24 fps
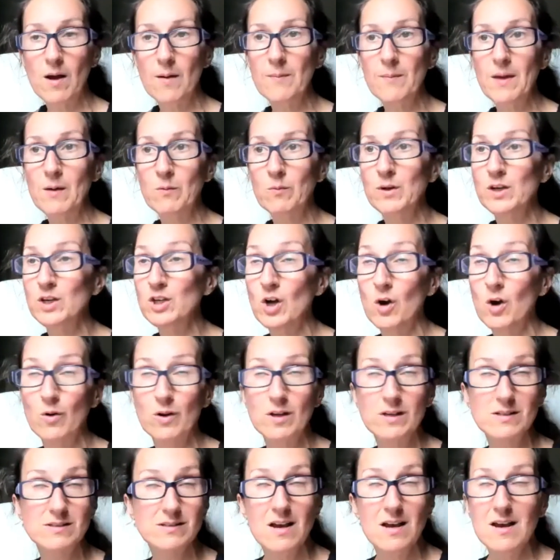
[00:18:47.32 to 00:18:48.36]
and we
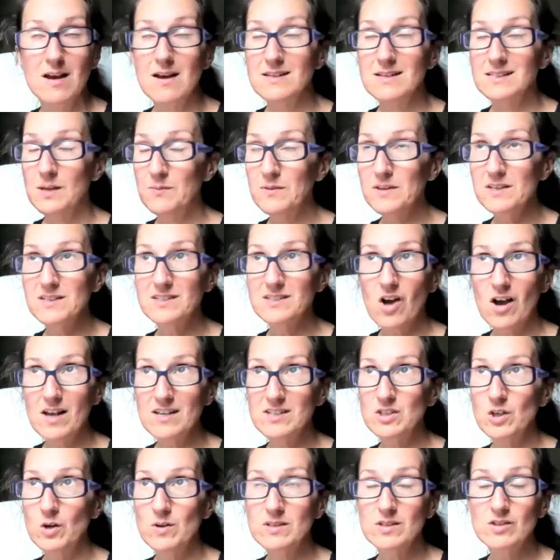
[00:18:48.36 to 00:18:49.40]
notice, some of these guys
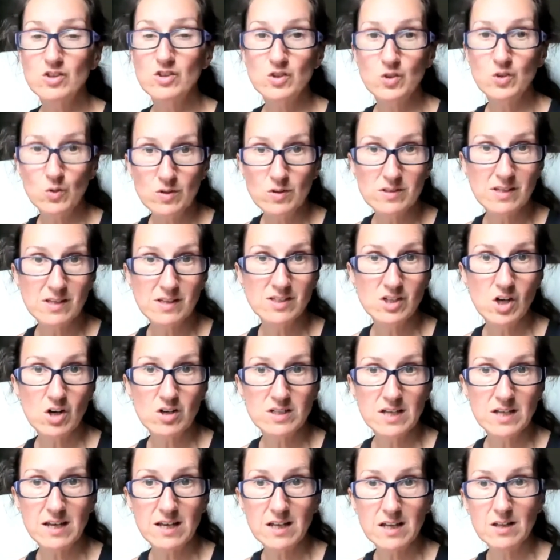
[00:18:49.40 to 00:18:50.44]
notice as soon as they start
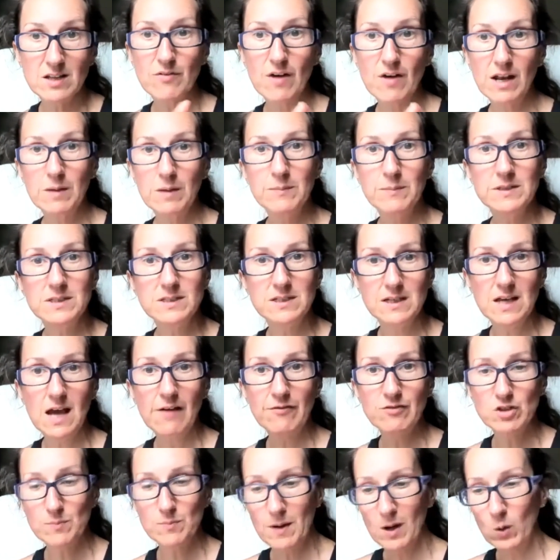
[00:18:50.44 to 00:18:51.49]
taking the vitamin D
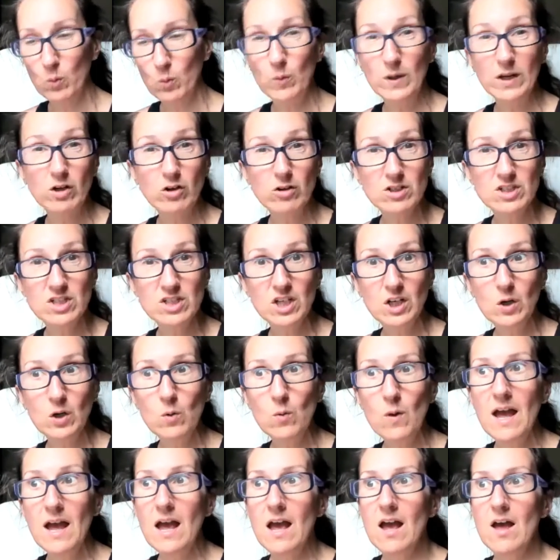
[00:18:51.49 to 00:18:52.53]
after about a week or two,
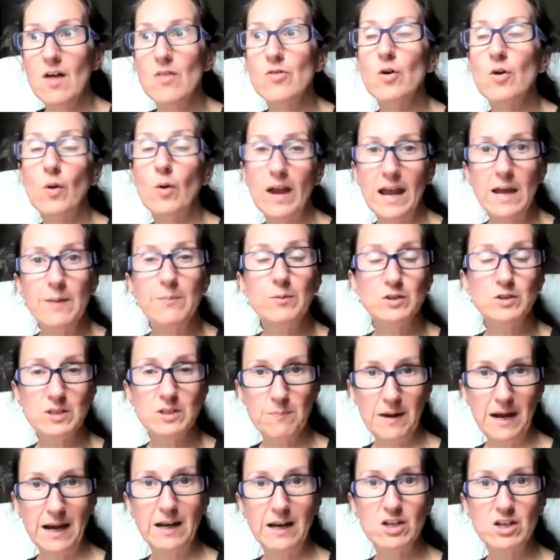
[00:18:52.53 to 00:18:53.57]
they're able to
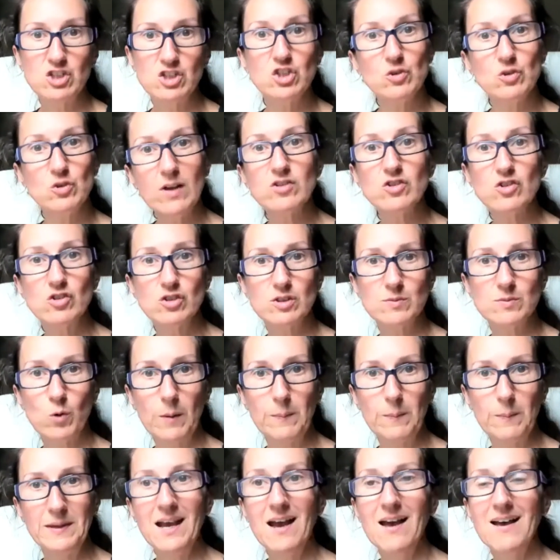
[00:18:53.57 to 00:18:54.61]
manage stressors more
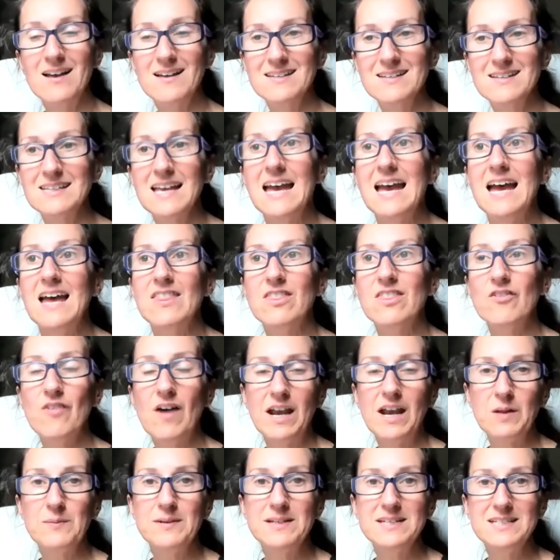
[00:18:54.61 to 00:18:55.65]
because the
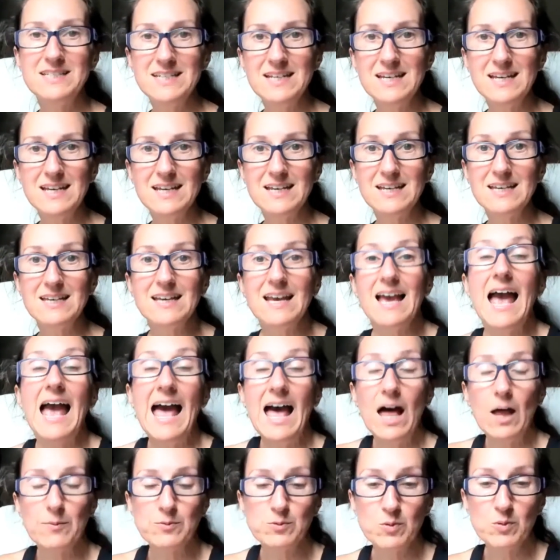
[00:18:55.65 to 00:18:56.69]
vitamin D
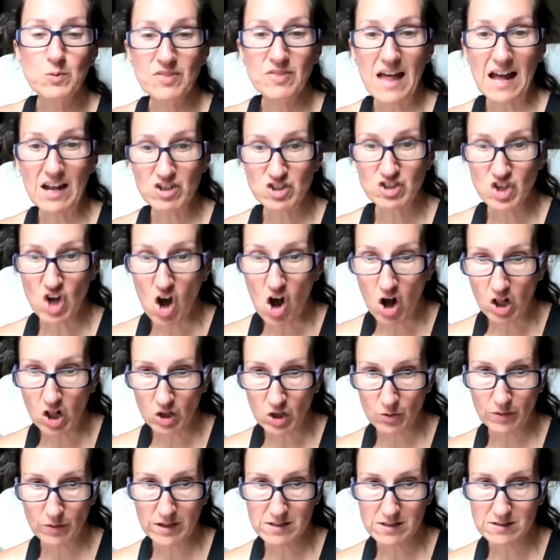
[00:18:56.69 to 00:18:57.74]
helps with that
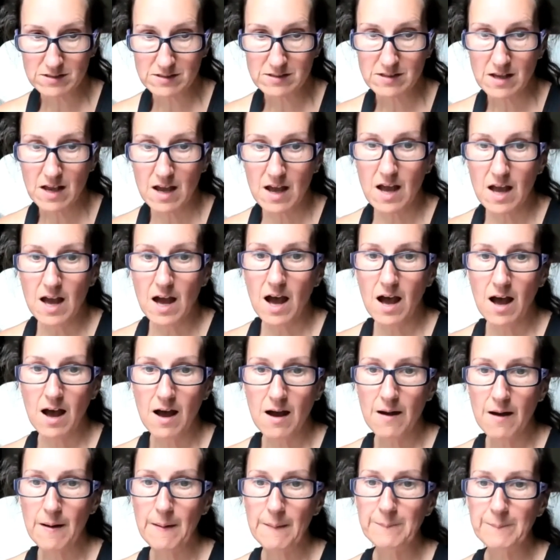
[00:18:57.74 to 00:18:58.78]
tolerance.
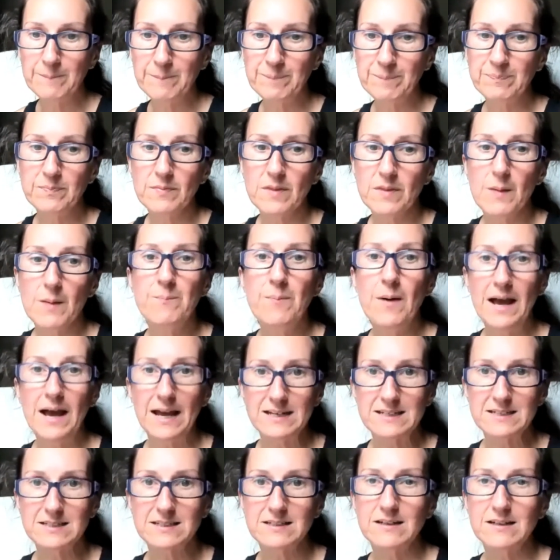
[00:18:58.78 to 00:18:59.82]

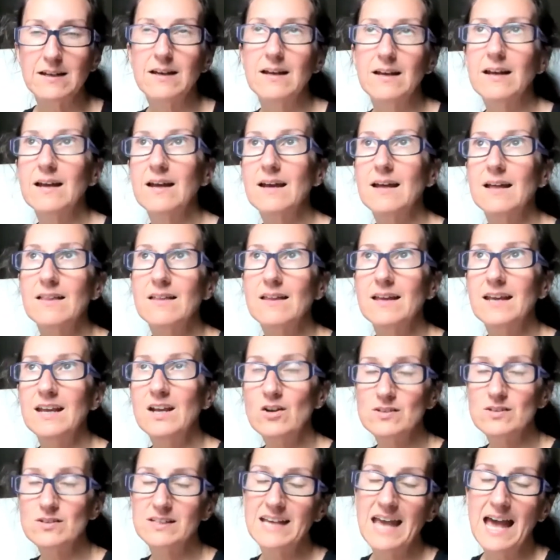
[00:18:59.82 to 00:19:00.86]
But
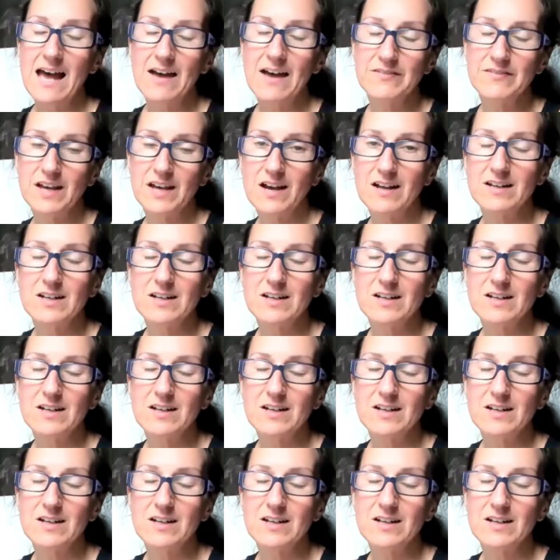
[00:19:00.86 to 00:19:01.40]
here's a caveat.